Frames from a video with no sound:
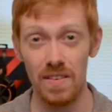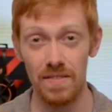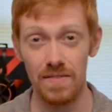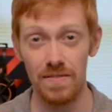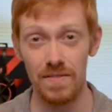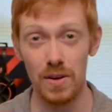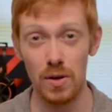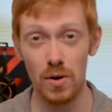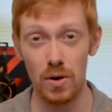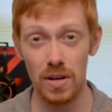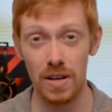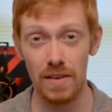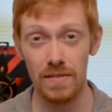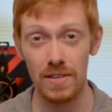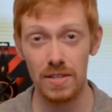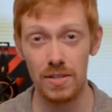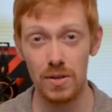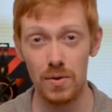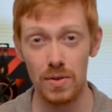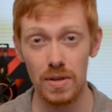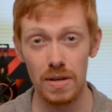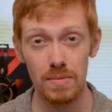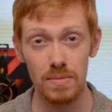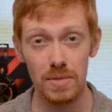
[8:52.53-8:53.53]
If you don't give it
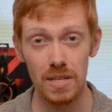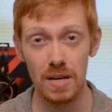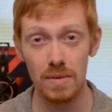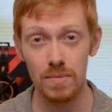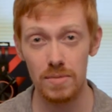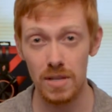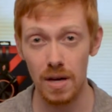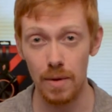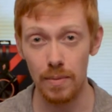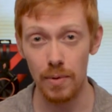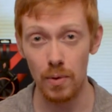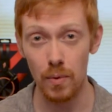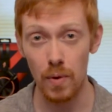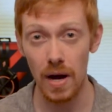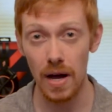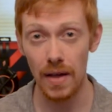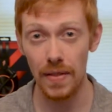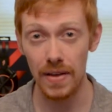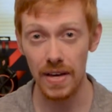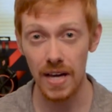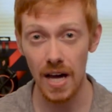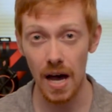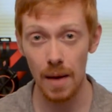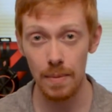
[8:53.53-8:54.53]
2 thumbs up, tell me why
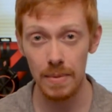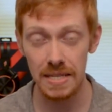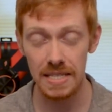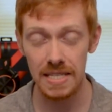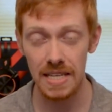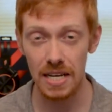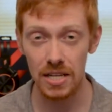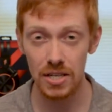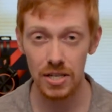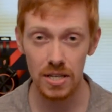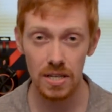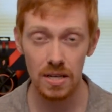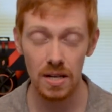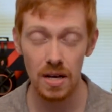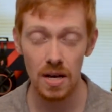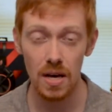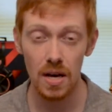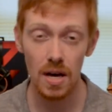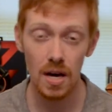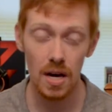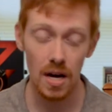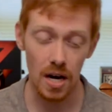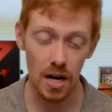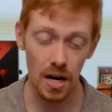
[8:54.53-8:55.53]
in the comment section.
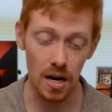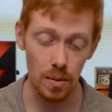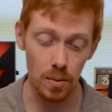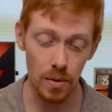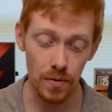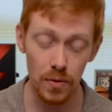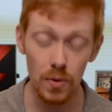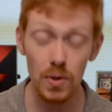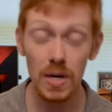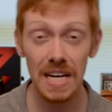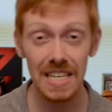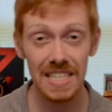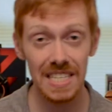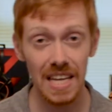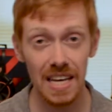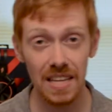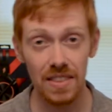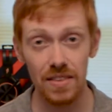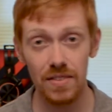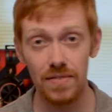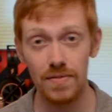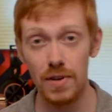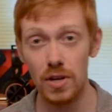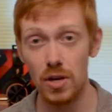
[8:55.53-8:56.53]
If you guys
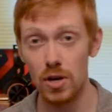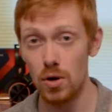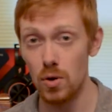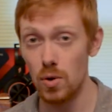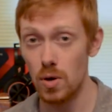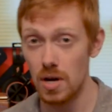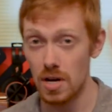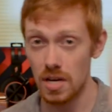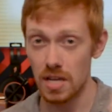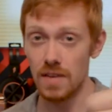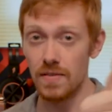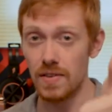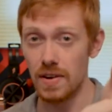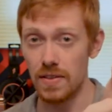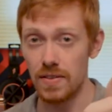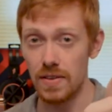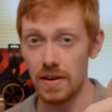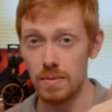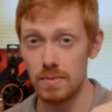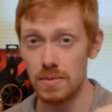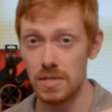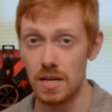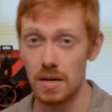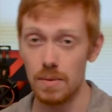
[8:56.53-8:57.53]
like this video, give it a
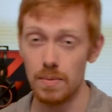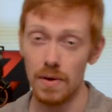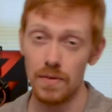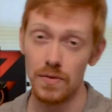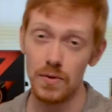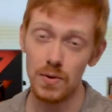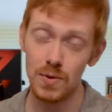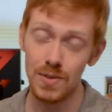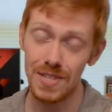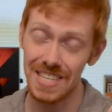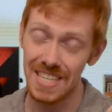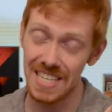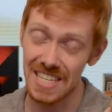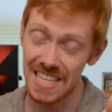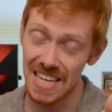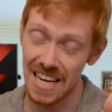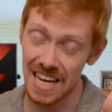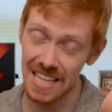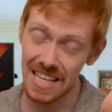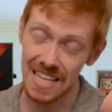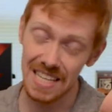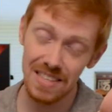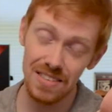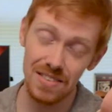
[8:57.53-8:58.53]
thumbs up. If you did
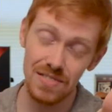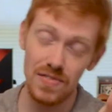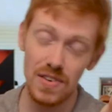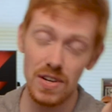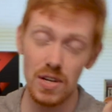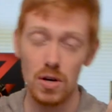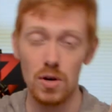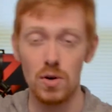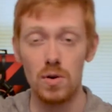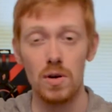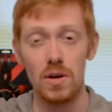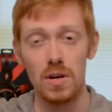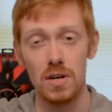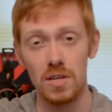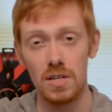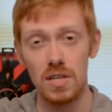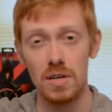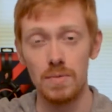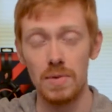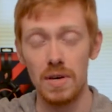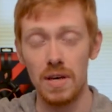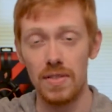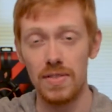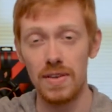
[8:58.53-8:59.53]
not like this video,
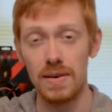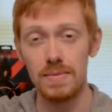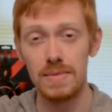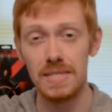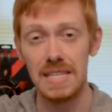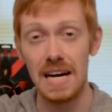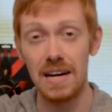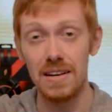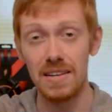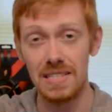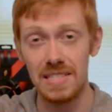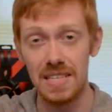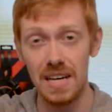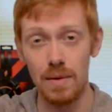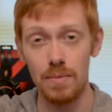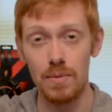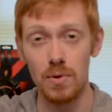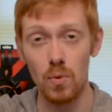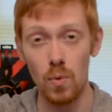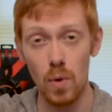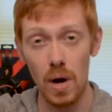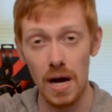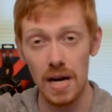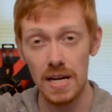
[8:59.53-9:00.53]
give me a thumbs down and tell
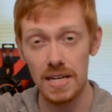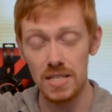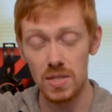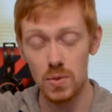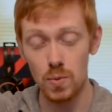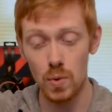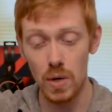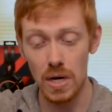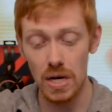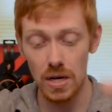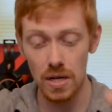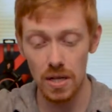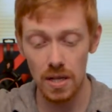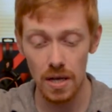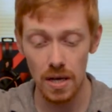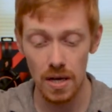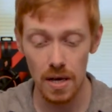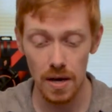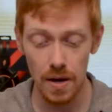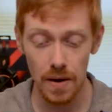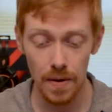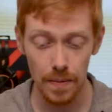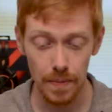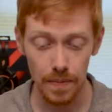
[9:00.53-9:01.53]
me why as well.
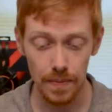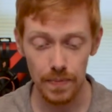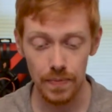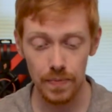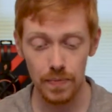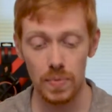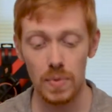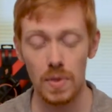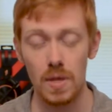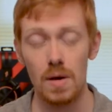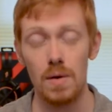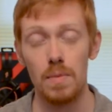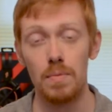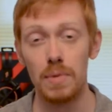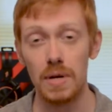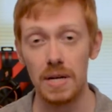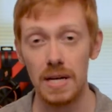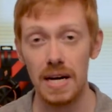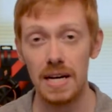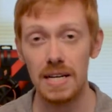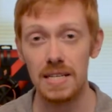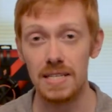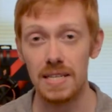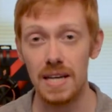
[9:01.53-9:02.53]
But
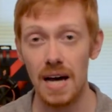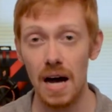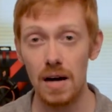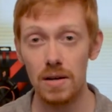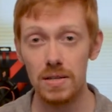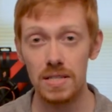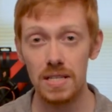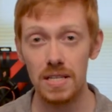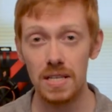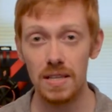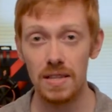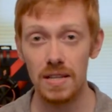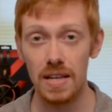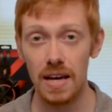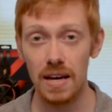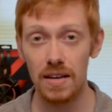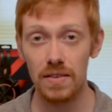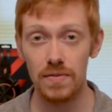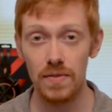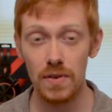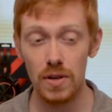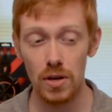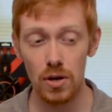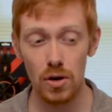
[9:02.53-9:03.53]
guys, I'll see you in the
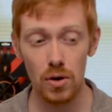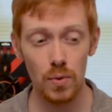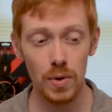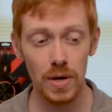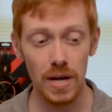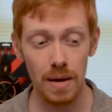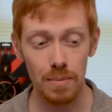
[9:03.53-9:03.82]
next video. We